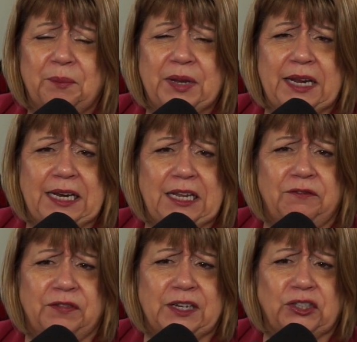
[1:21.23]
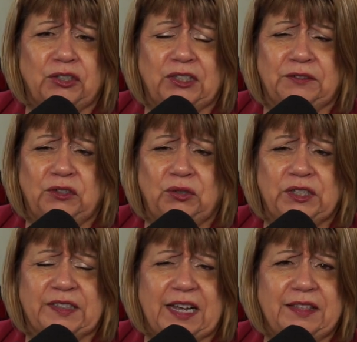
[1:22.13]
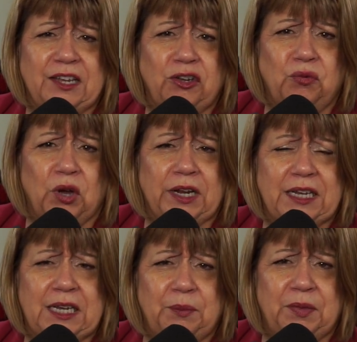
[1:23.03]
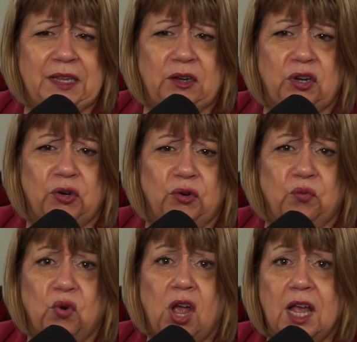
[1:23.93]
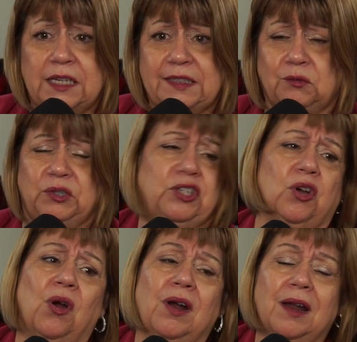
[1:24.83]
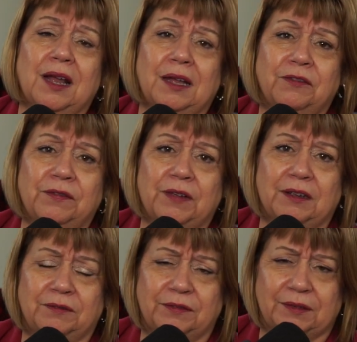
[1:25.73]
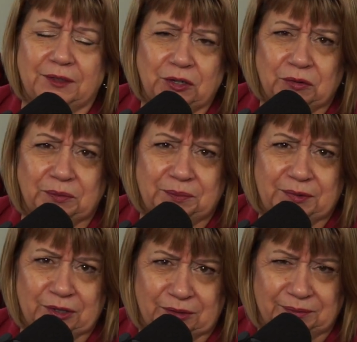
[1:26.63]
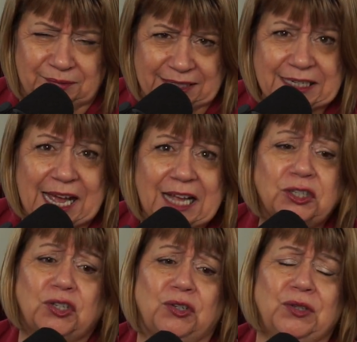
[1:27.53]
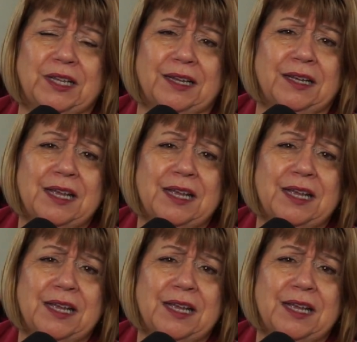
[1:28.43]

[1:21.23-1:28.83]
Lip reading: But any fixtures, if you decide that you want to keep the curtain rods, which are they're attached to the